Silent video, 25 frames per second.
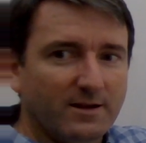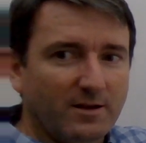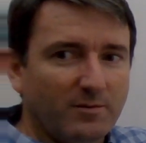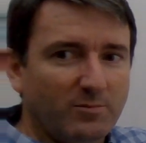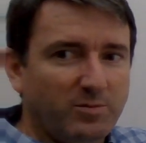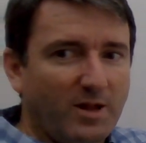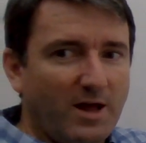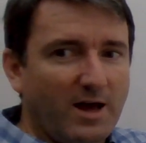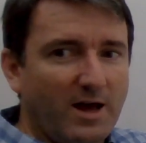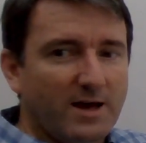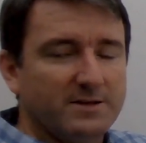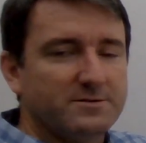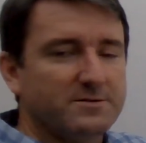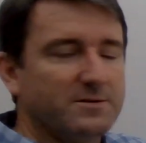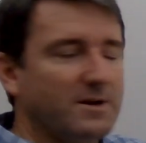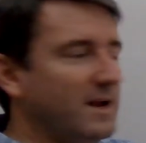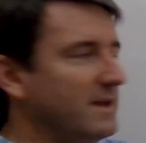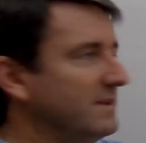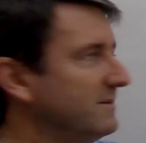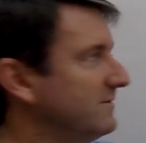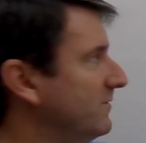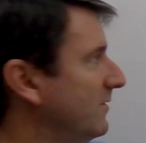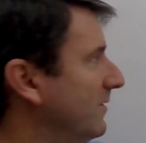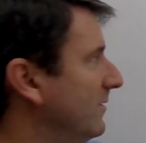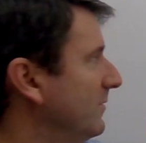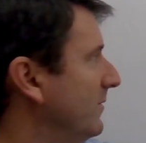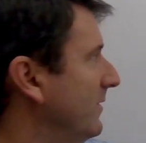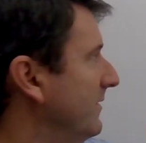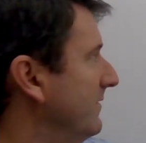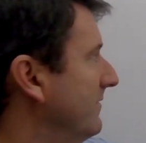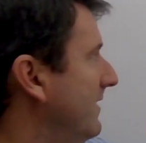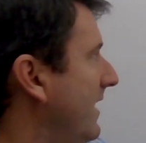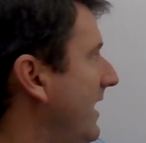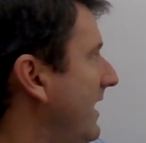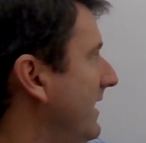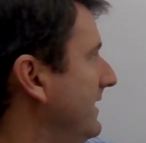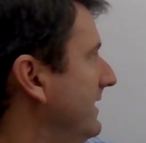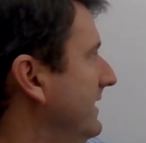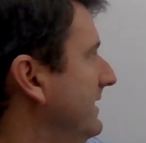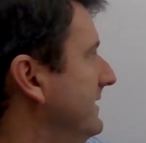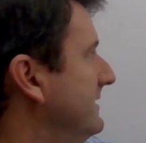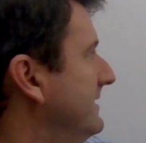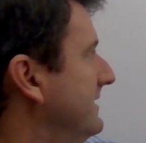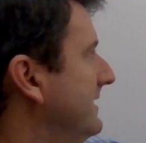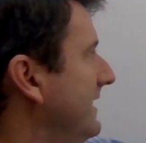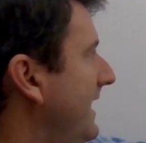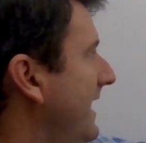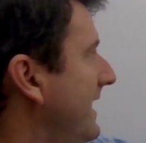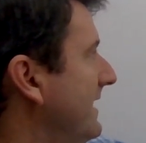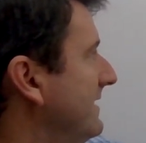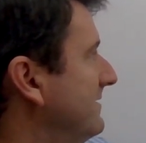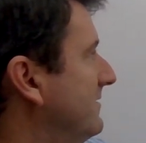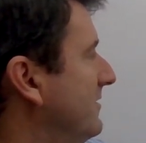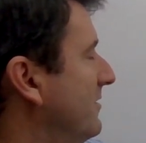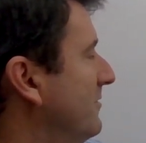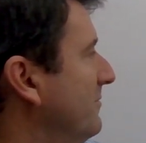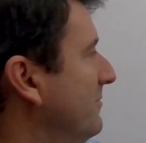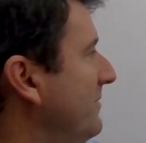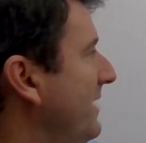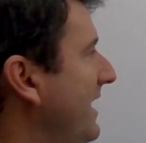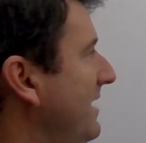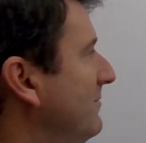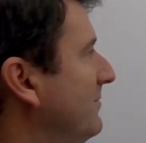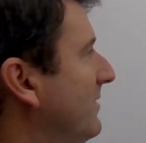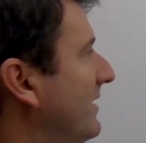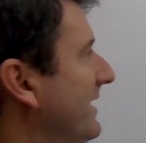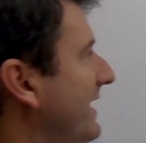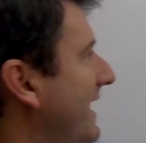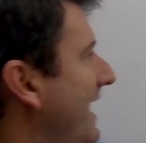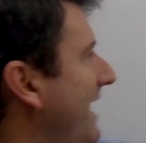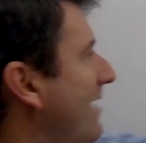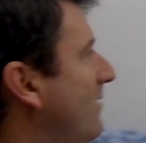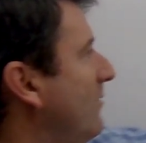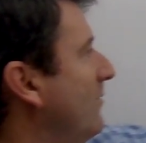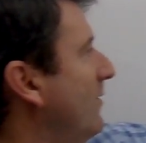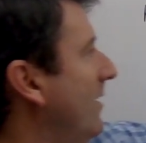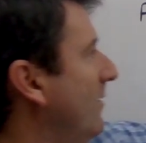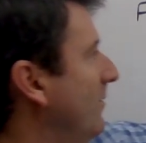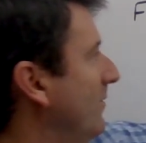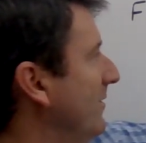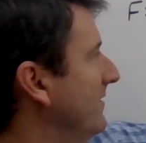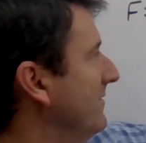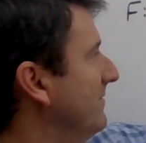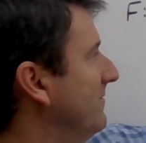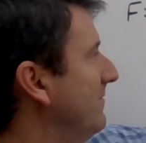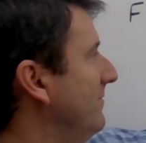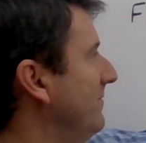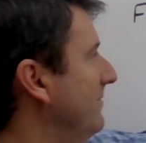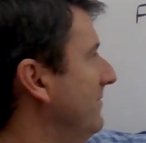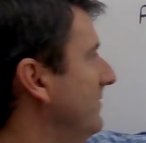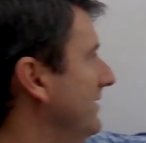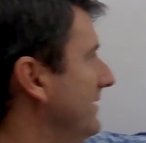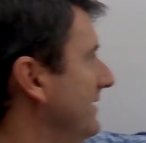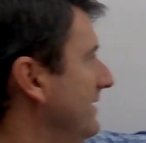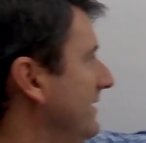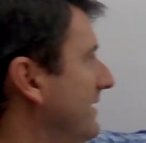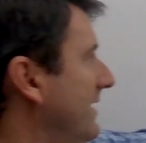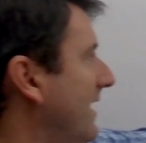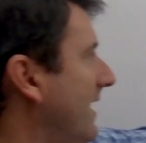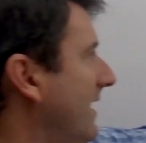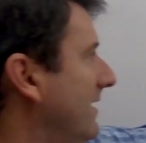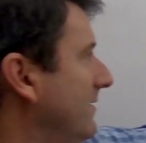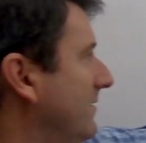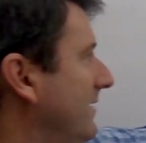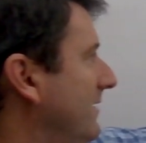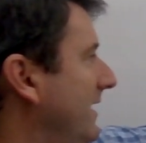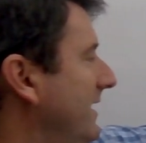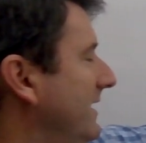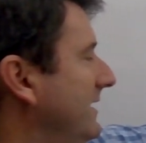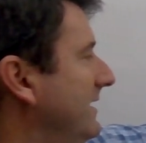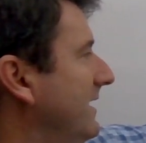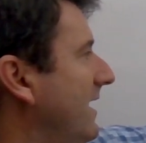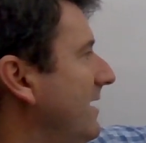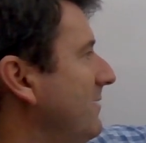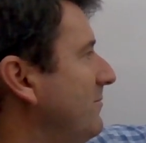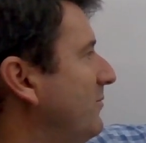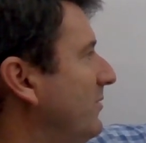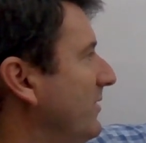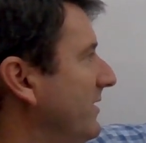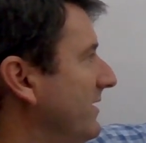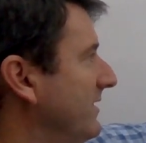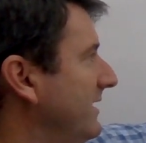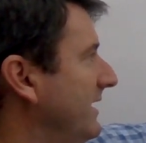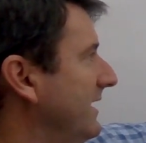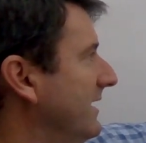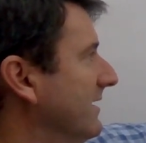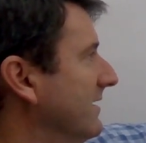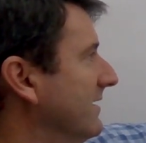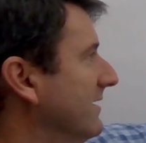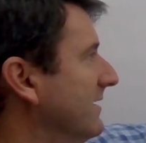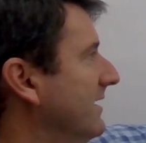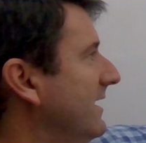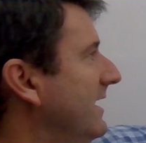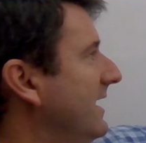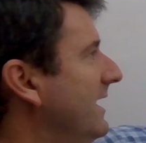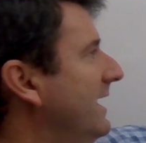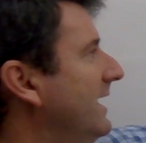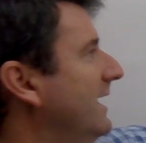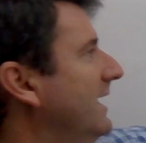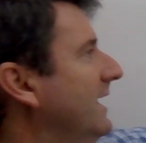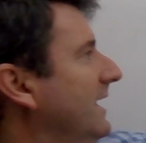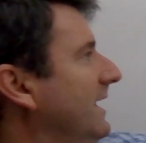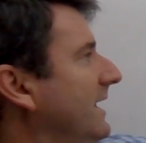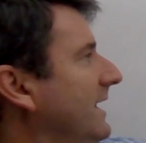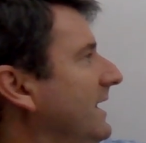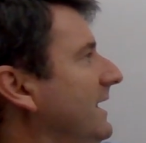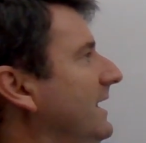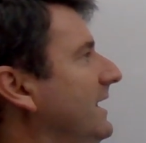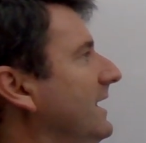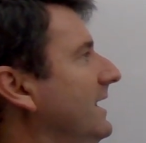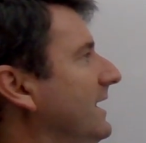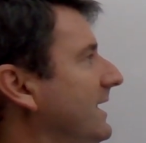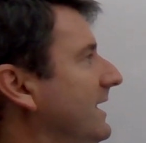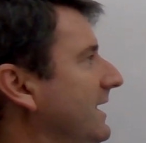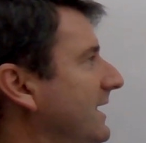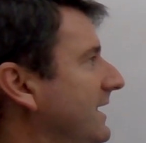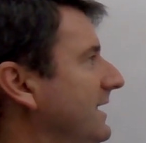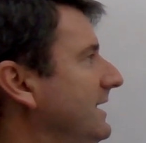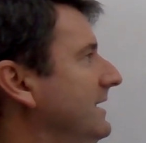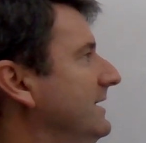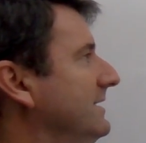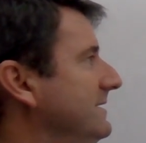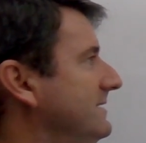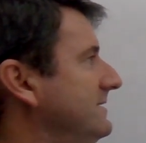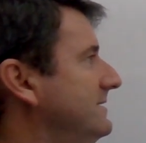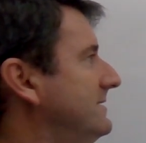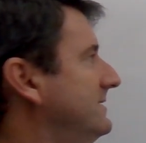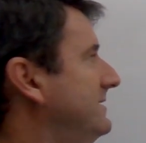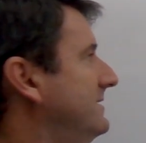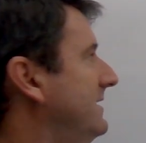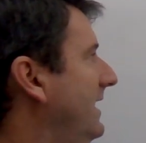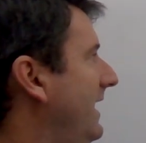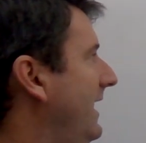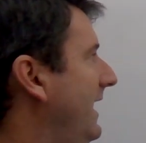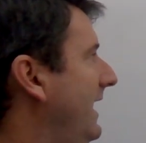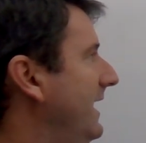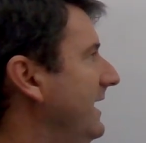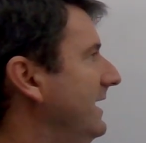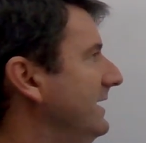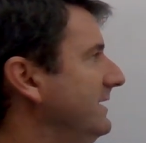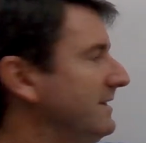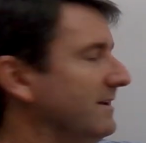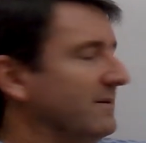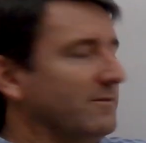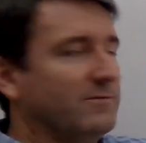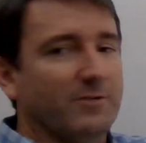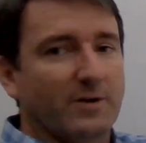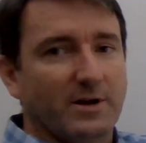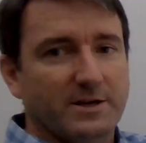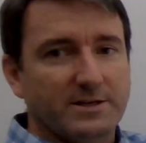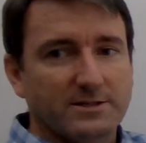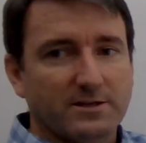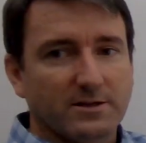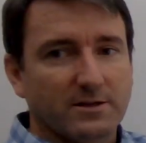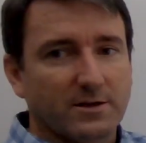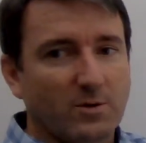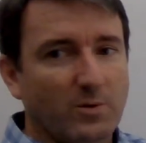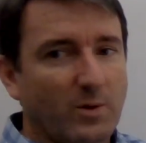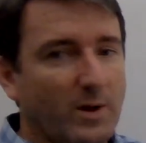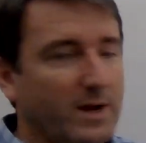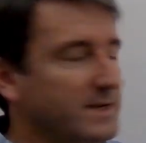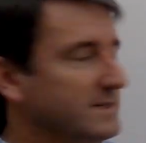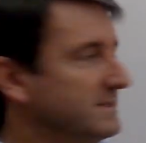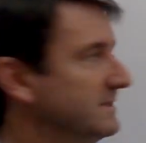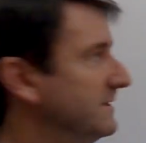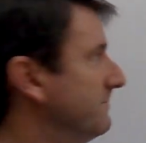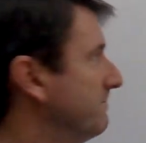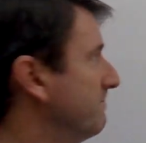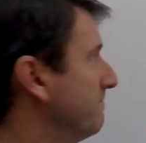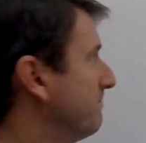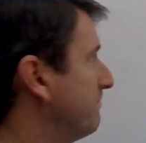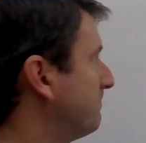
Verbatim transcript: the Laplace transform, we've gotten into the S domain, but now what we've got ended up with here is a differential equation.